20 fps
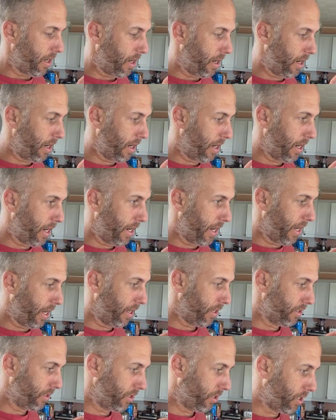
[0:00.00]
I
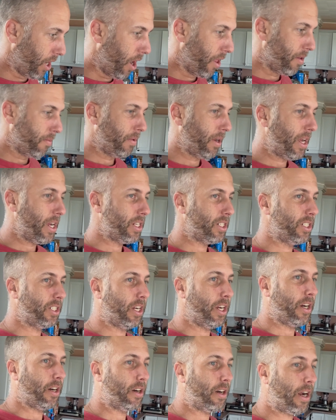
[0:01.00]
saw them last
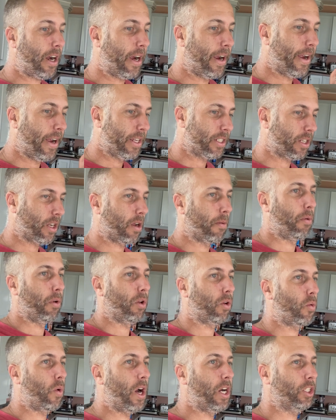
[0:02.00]
year. I asked a couple
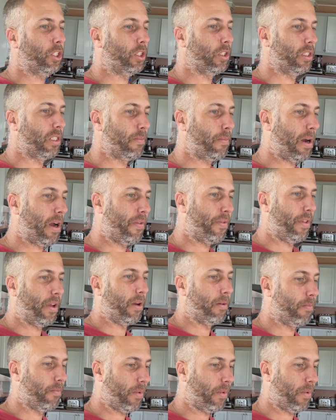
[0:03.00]
of questions about them.